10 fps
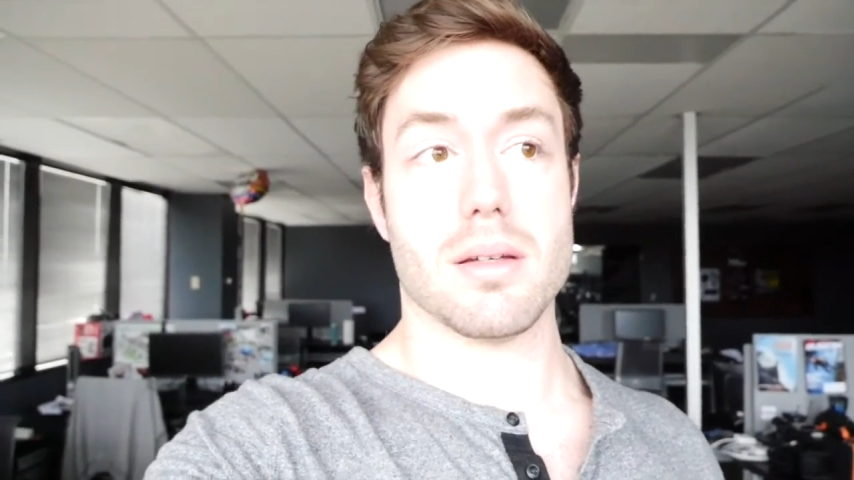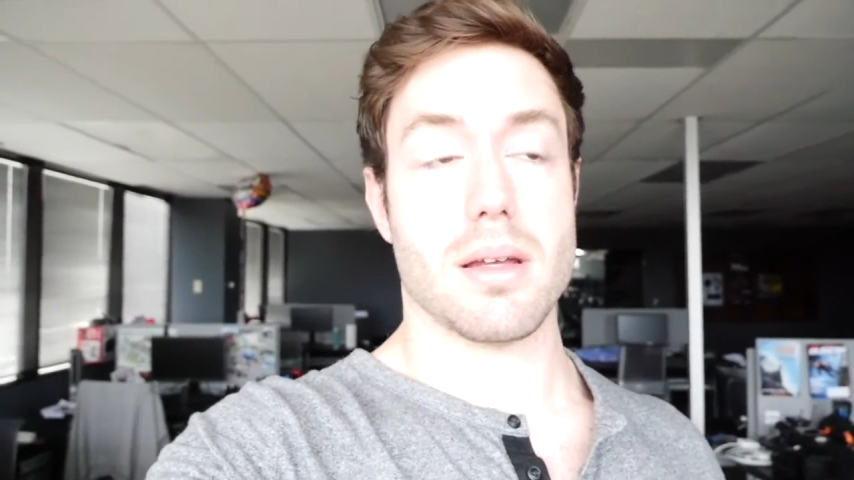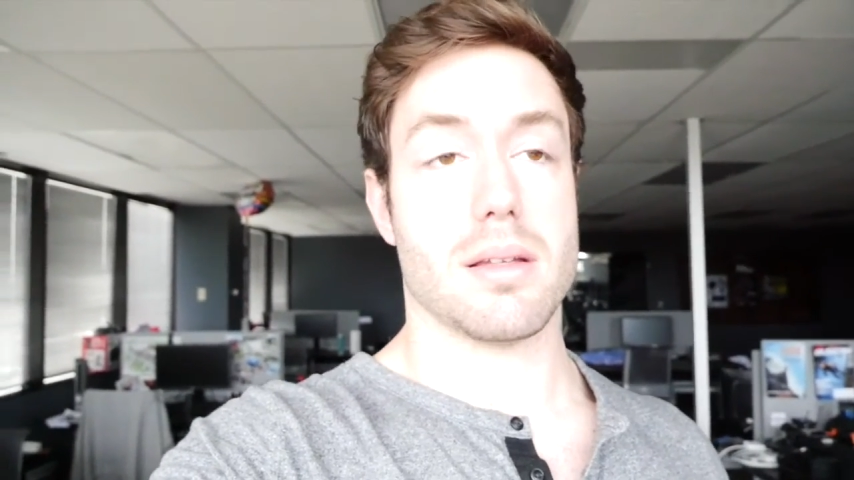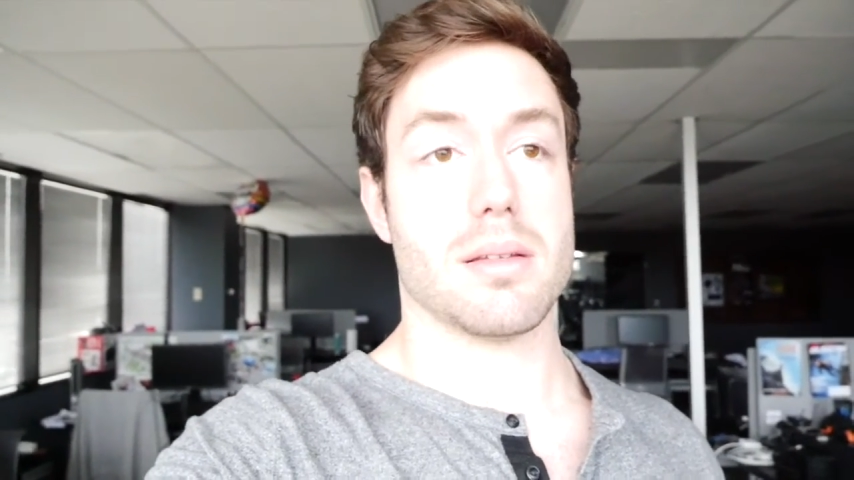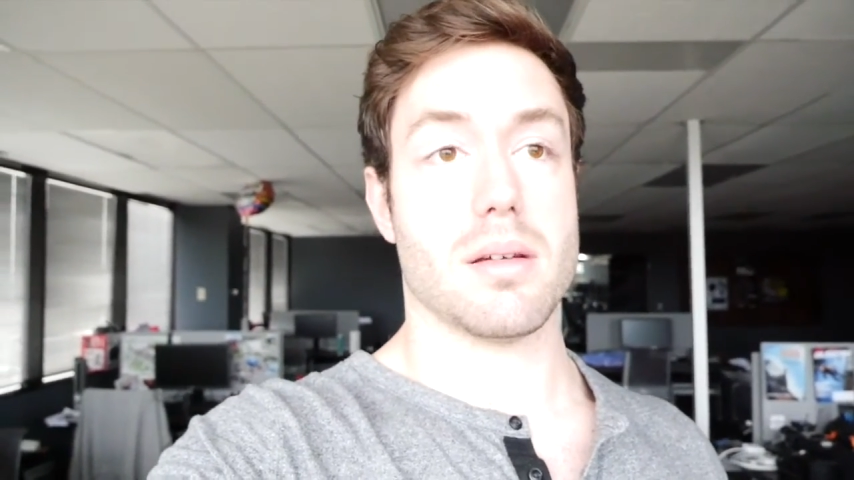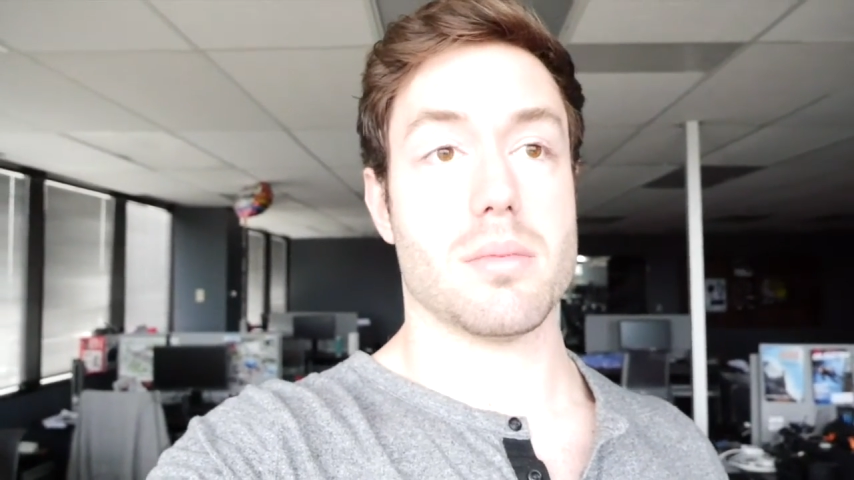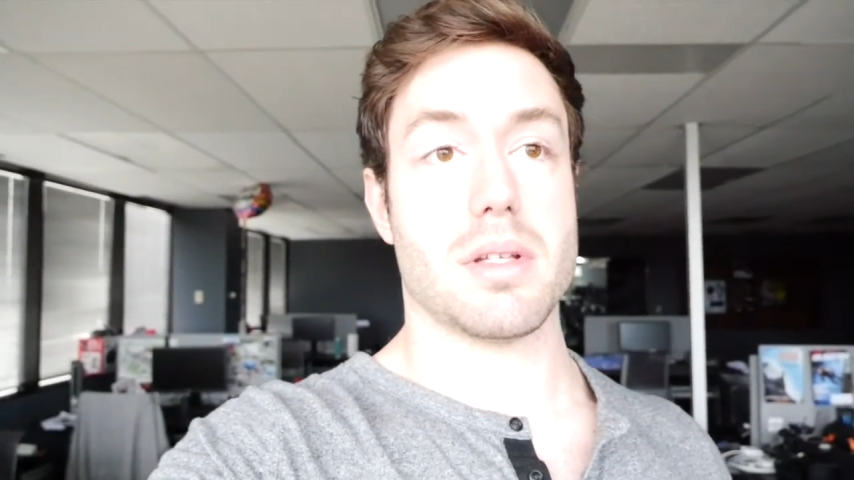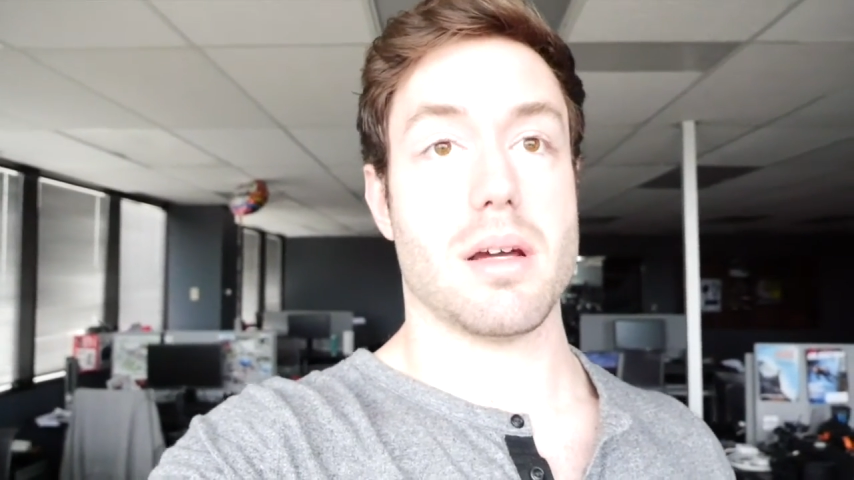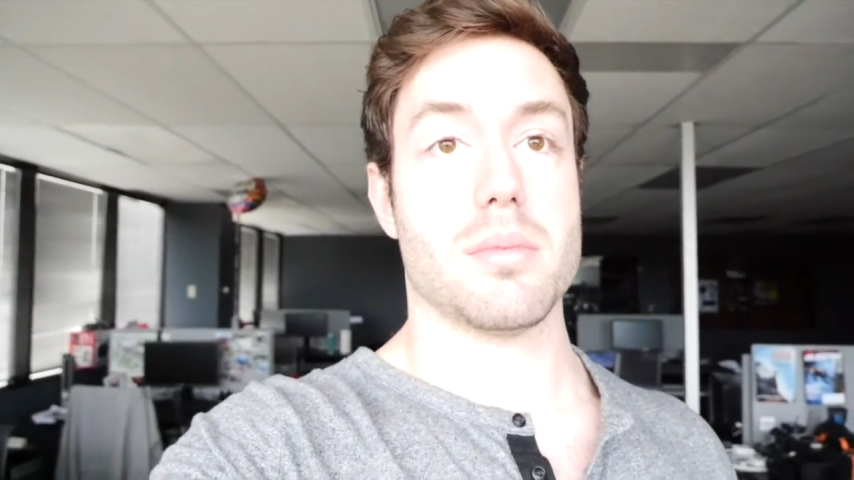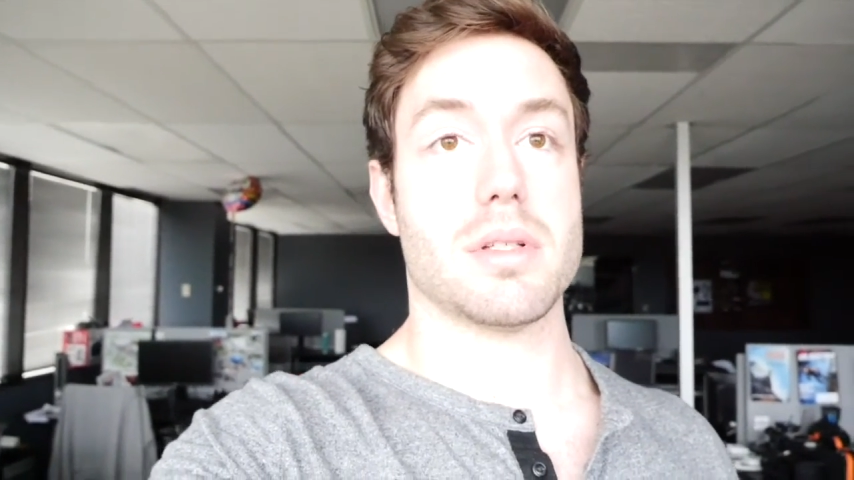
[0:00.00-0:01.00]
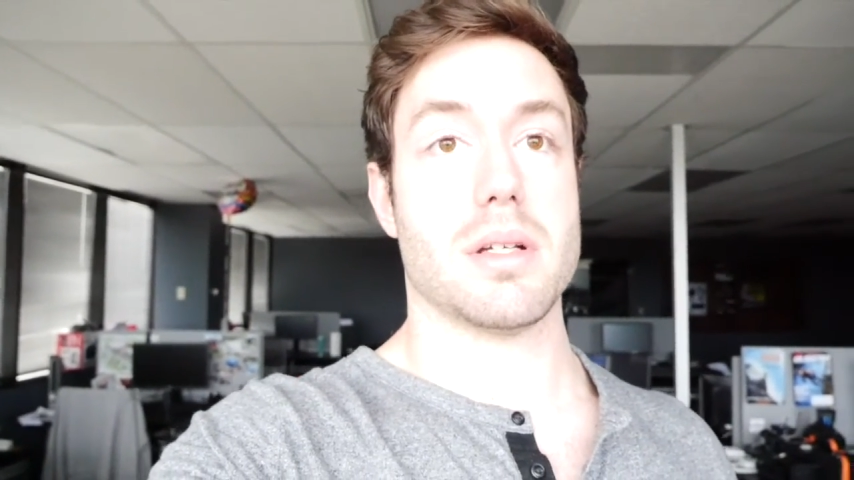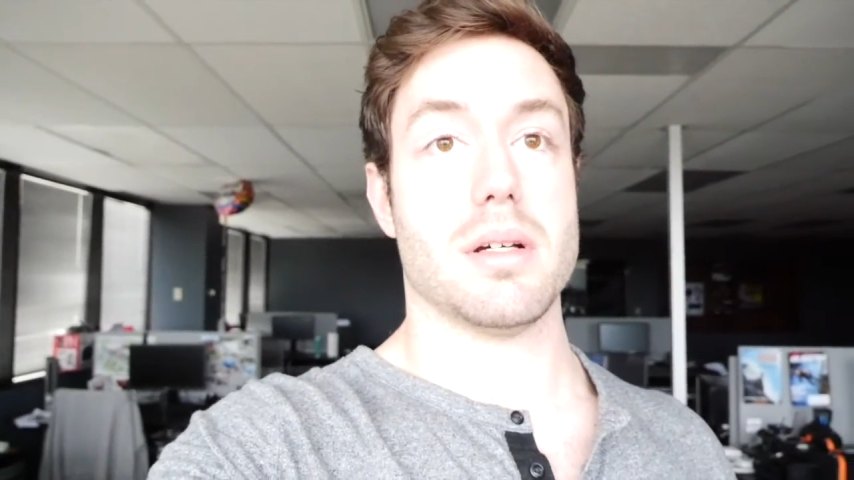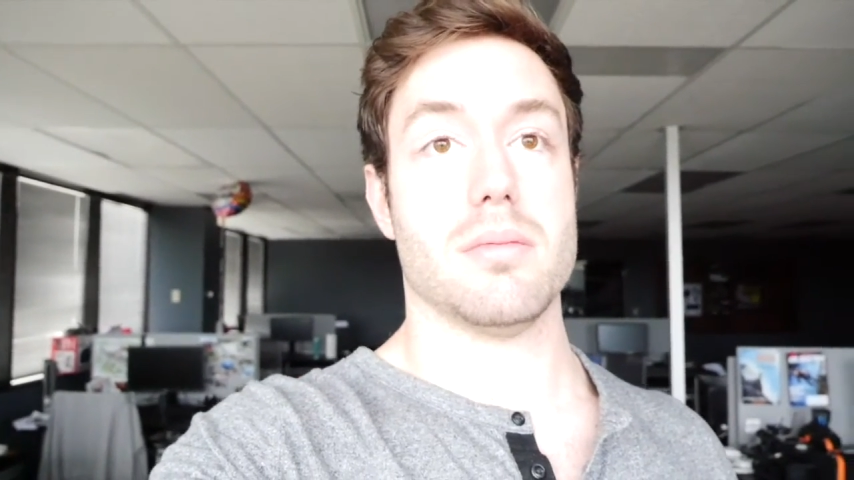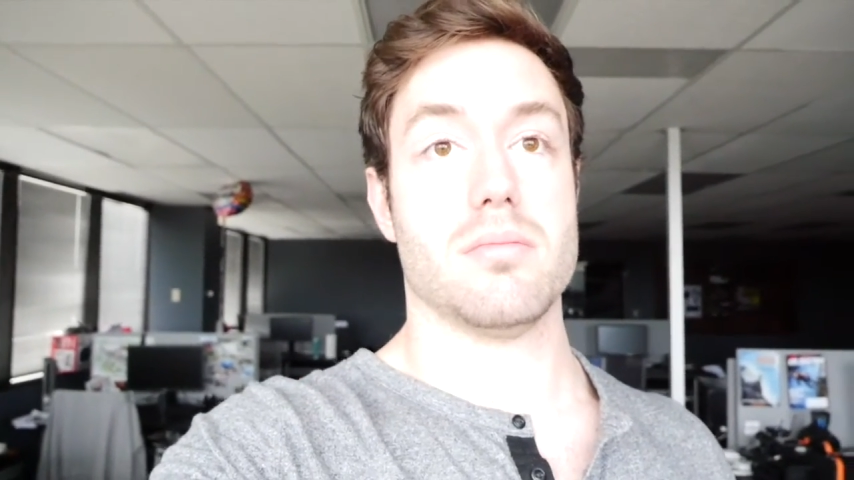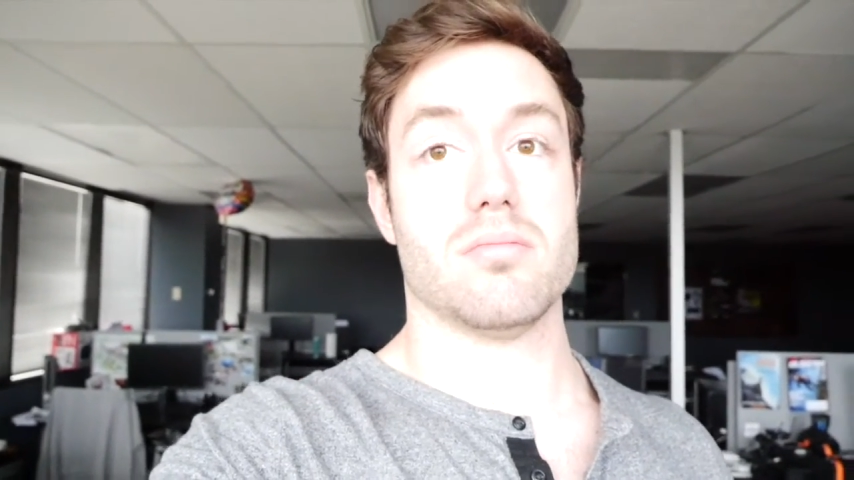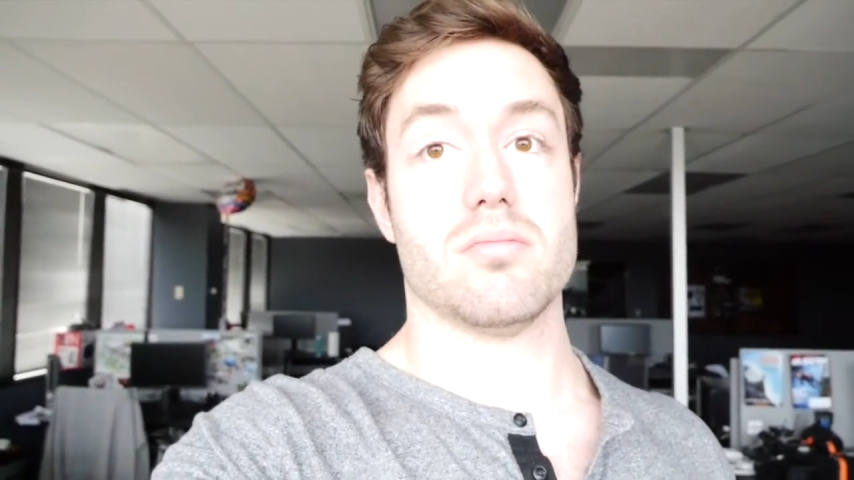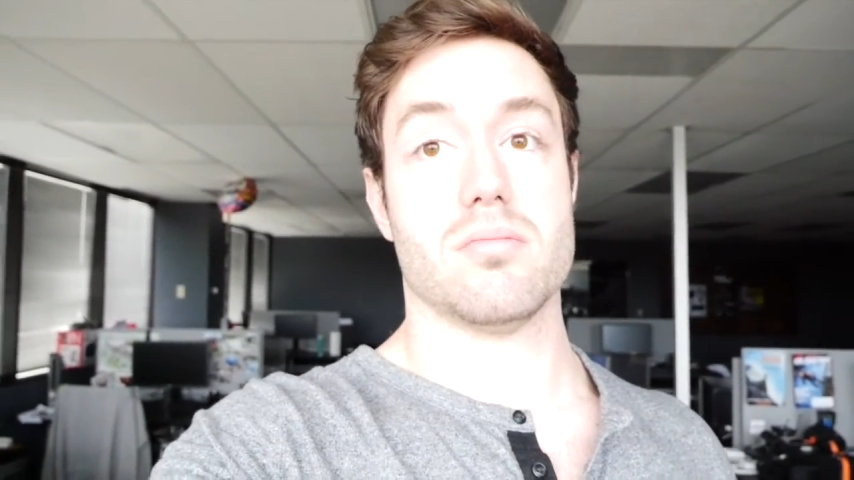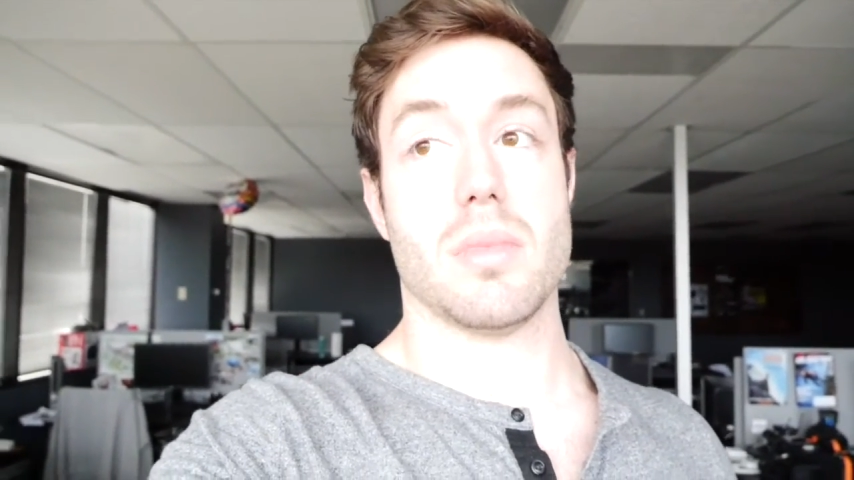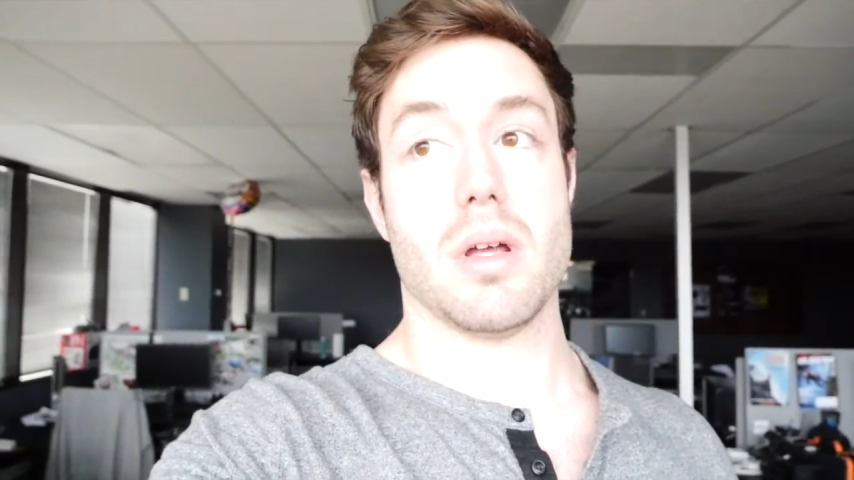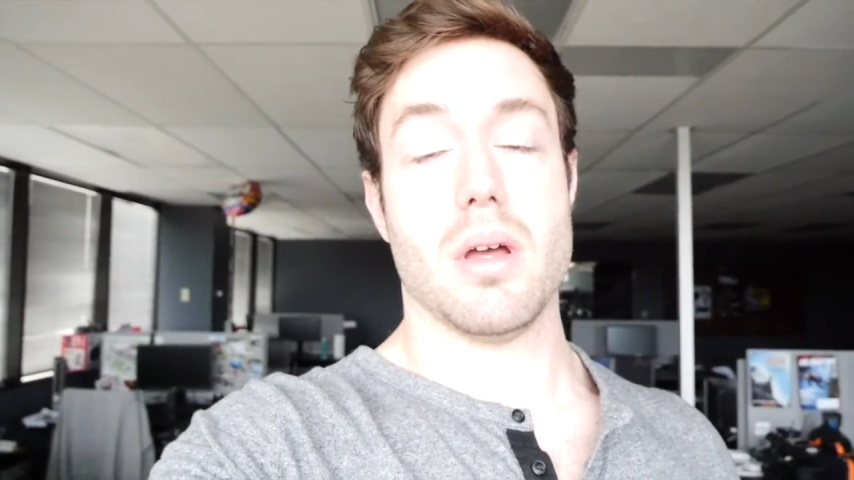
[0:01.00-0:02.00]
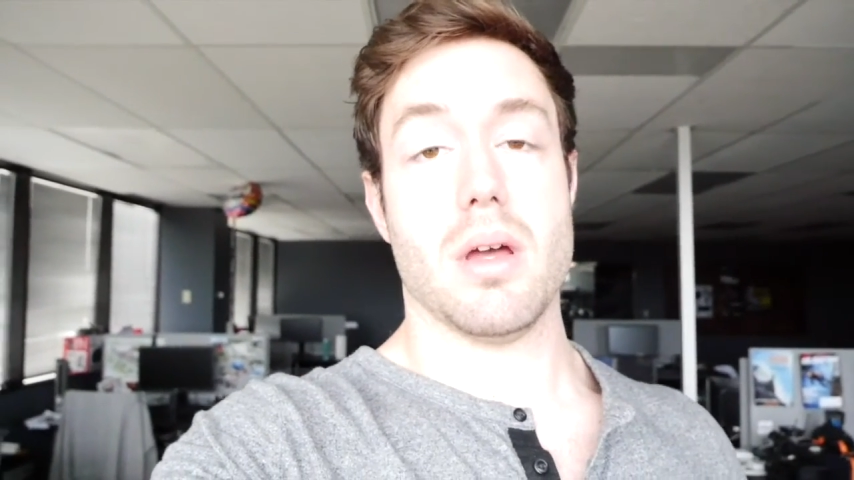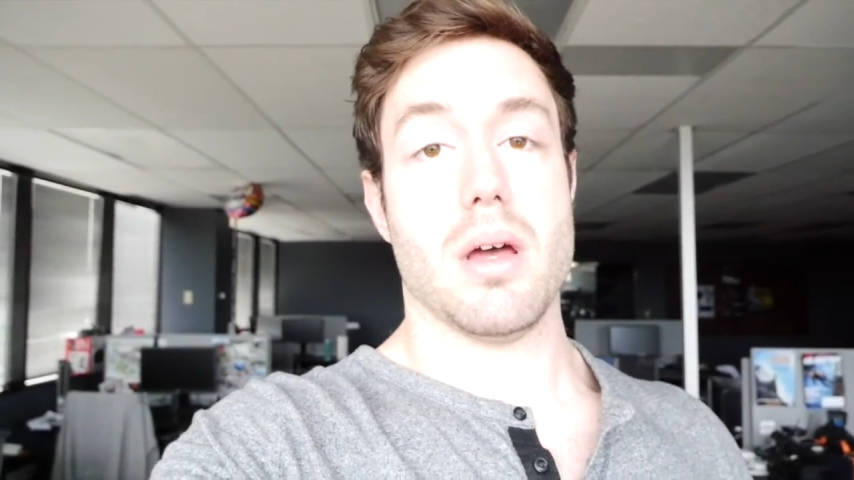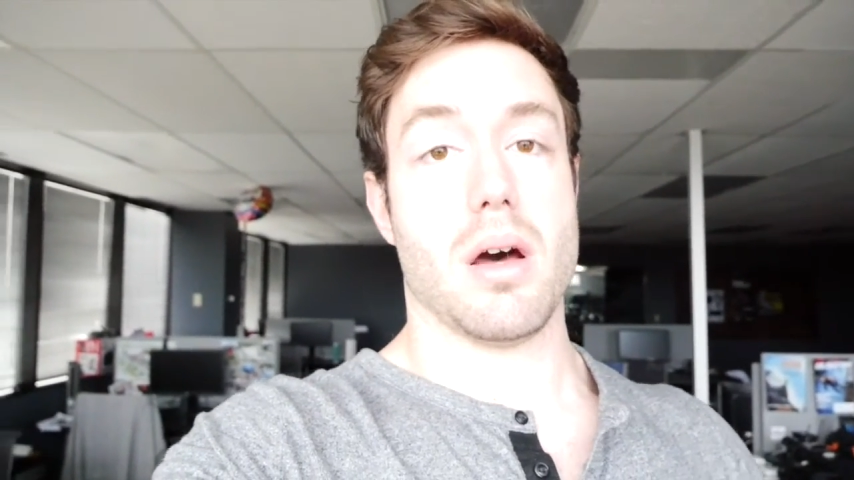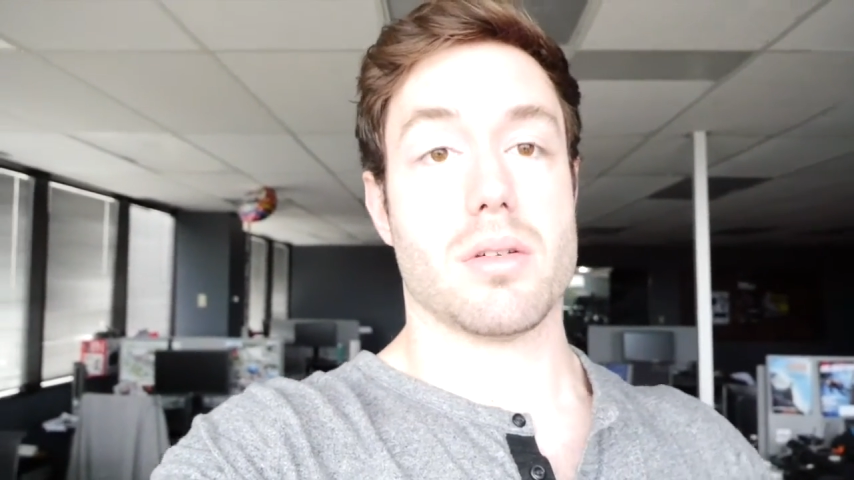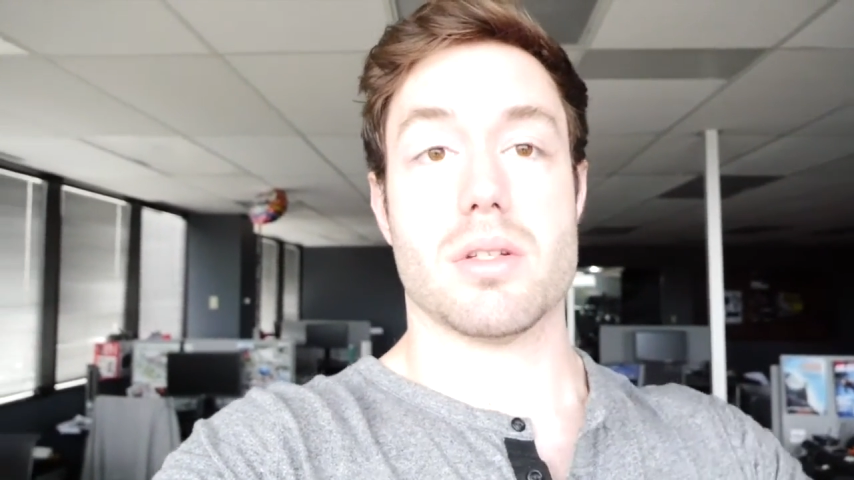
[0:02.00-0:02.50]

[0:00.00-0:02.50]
and sometimes I'll